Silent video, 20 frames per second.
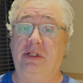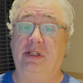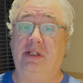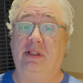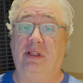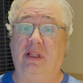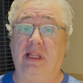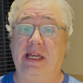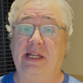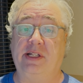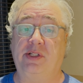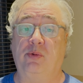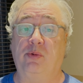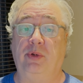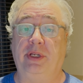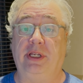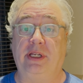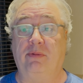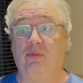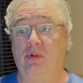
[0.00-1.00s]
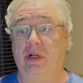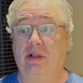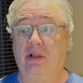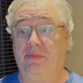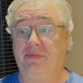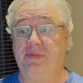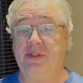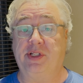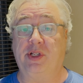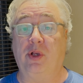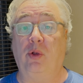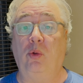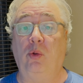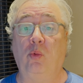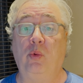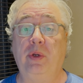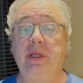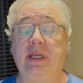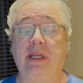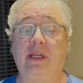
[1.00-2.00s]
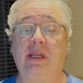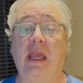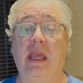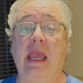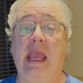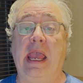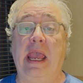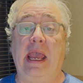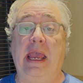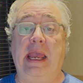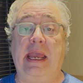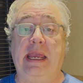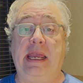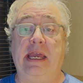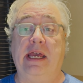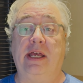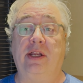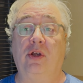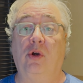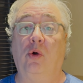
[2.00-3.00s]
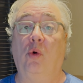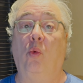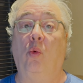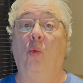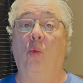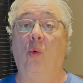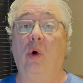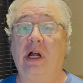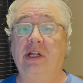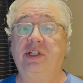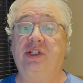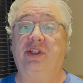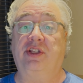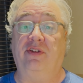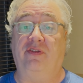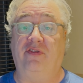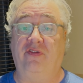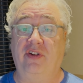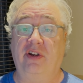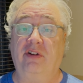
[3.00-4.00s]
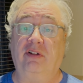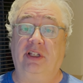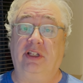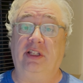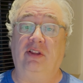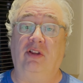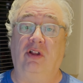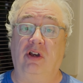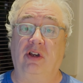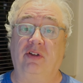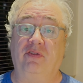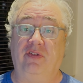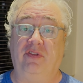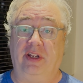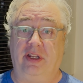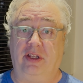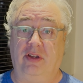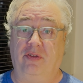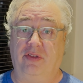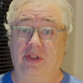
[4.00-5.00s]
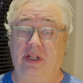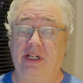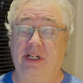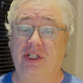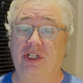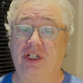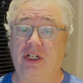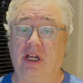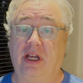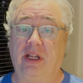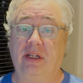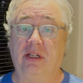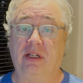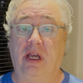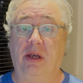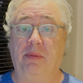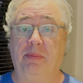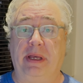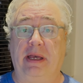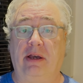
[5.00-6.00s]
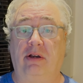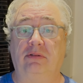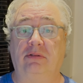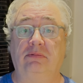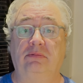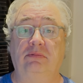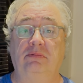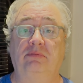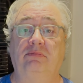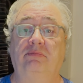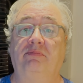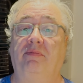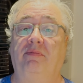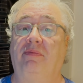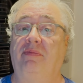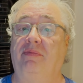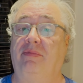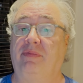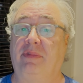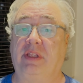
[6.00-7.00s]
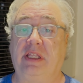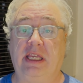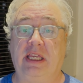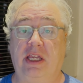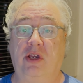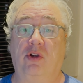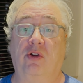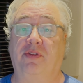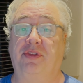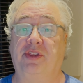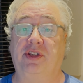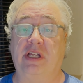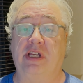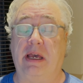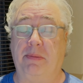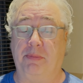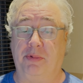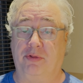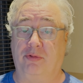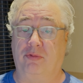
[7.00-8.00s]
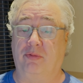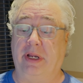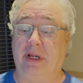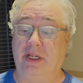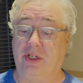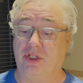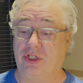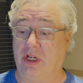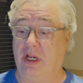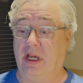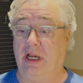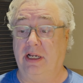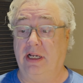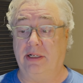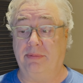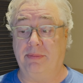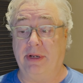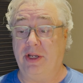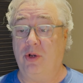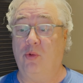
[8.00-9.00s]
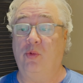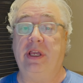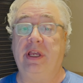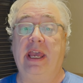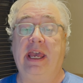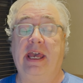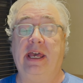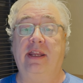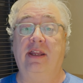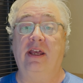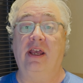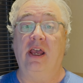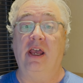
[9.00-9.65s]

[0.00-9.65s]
in last week, well, this whole week, and watched the fairly long video that I shot about gear at the top of the range. I know we had,